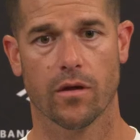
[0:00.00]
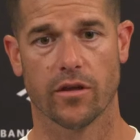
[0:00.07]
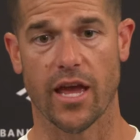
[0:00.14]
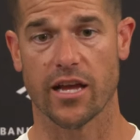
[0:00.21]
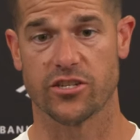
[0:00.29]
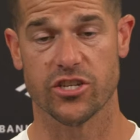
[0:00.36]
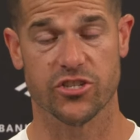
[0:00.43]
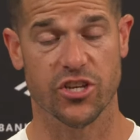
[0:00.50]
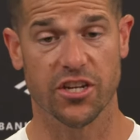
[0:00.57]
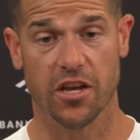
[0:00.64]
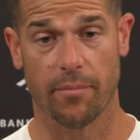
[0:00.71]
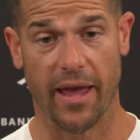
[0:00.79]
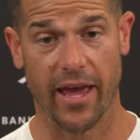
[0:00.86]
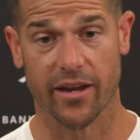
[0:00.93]
Yeah, just good
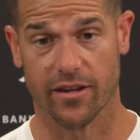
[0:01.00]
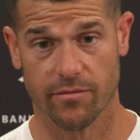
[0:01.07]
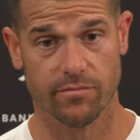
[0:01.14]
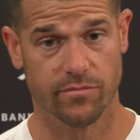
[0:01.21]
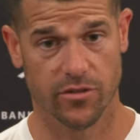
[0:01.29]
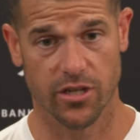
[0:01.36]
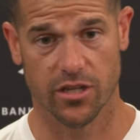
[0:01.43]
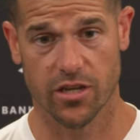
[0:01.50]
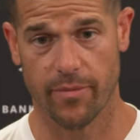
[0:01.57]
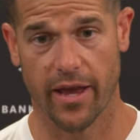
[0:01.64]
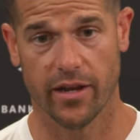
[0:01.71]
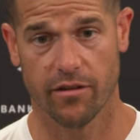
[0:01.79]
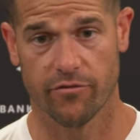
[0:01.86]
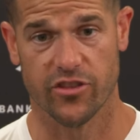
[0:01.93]
command. Good
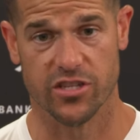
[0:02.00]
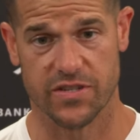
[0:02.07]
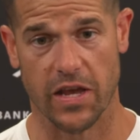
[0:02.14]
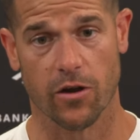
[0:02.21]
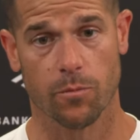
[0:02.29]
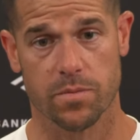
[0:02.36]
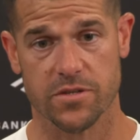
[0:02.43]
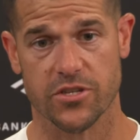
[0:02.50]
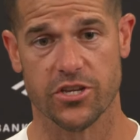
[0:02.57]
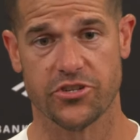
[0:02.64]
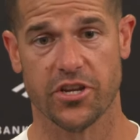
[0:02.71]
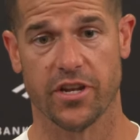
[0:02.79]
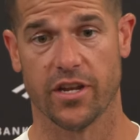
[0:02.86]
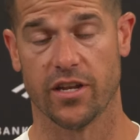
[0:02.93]
command of the center
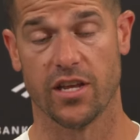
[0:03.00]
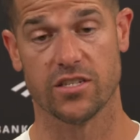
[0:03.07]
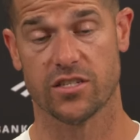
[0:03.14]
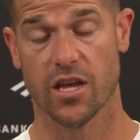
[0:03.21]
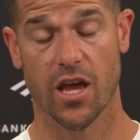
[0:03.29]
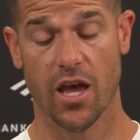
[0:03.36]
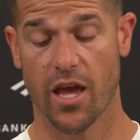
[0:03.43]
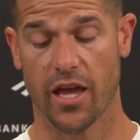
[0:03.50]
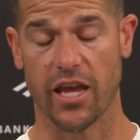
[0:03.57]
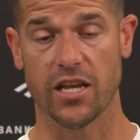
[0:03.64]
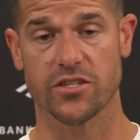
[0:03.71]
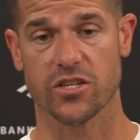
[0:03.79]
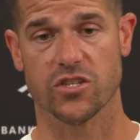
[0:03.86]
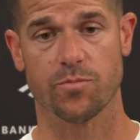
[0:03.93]
position, and he's
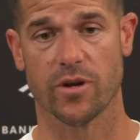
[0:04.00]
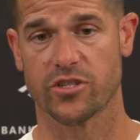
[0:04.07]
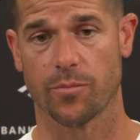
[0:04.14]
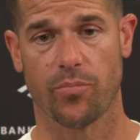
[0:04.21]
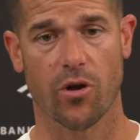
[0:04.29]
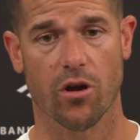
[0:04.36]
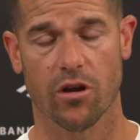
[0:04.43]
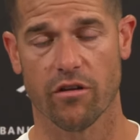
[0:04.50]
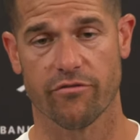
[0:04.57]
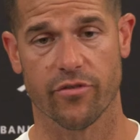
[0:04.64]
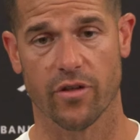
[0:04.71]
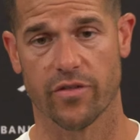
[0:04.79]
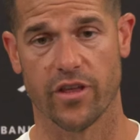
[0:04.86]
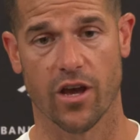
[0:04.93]
he's as much a part
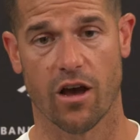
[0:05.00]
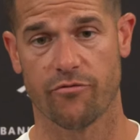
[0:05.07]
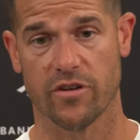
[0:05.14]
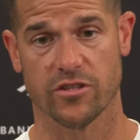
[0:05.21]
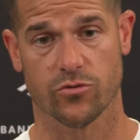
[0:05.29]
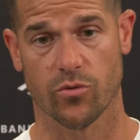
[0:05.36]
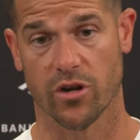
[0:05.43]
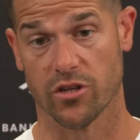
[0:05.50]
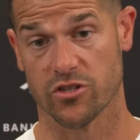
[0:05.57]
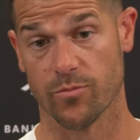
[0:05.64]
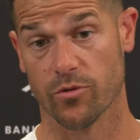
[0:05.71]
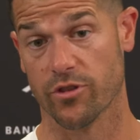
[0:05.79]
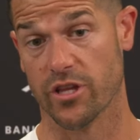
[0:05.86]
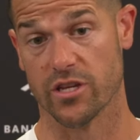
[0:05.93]
of the offense running
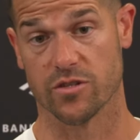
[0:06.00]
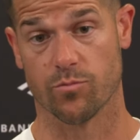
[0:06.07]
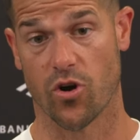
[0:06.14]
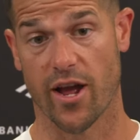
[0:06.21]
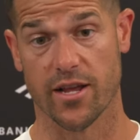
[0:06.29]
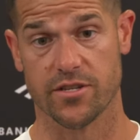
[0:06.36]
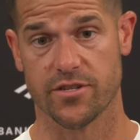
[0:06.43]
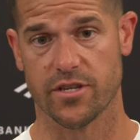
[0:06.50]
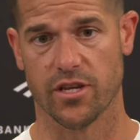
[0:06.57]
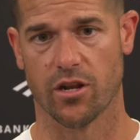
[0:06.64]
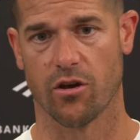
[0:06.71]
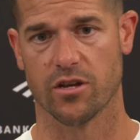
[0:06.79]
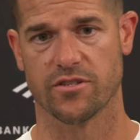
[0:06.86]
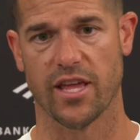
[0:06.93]
smoothly as Bryce.
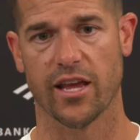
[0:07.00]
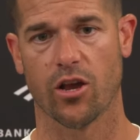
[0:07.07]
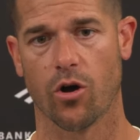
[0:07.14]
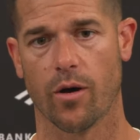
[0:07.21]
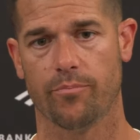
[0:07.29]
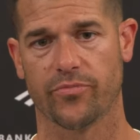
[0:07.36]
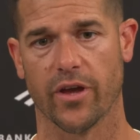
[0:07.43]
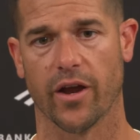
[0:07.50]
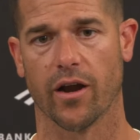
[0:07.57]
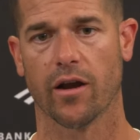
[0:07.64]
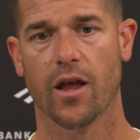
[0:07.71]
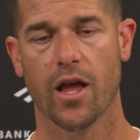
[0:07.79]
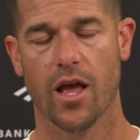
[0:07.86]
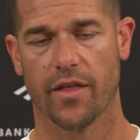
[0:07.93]
You know, as they go up
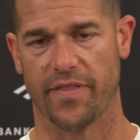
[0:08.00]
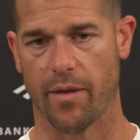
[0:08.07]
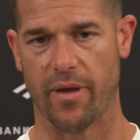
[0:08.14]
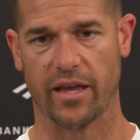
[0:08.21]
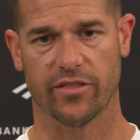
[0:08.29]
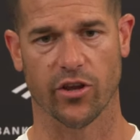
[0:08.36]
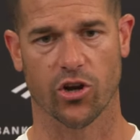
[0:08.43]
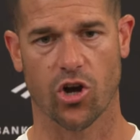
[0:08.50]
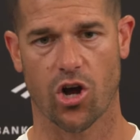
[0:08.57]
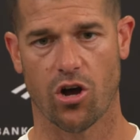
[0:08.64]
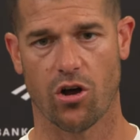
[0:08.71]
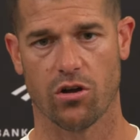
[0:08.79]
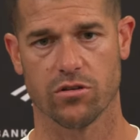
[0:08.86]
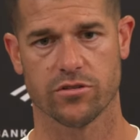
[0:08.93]
there, they make their
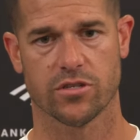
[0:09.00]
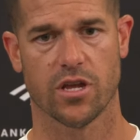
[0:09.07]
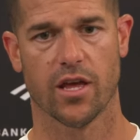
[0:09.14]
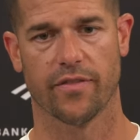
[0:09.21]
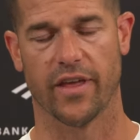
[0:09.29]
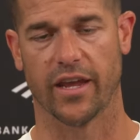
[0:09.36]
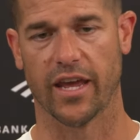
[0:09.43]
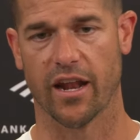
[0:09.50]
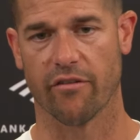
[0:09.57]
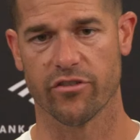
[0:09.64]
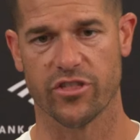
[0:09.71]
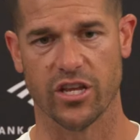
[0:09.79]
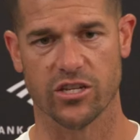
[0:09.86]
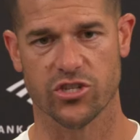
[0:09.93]
calls, they get
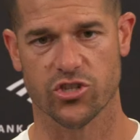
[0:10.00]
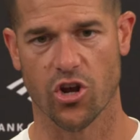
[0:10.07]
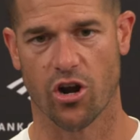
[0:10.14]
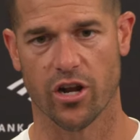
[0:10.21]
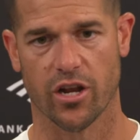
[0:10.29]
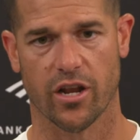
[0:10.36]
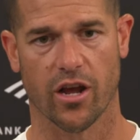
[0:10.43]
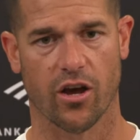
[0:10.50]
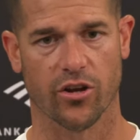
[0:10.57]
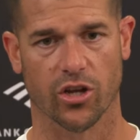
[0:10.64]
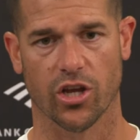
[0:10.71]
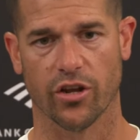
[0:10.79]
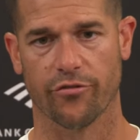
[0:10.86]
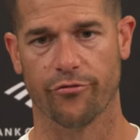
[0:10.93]
everything started on
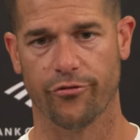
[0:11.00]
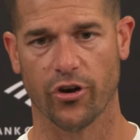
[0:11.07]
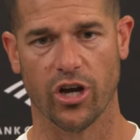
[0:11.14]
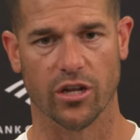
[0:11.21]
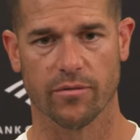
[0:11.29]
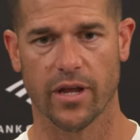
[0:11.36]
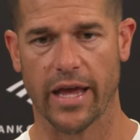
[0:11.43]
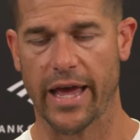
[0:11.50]
a good foot,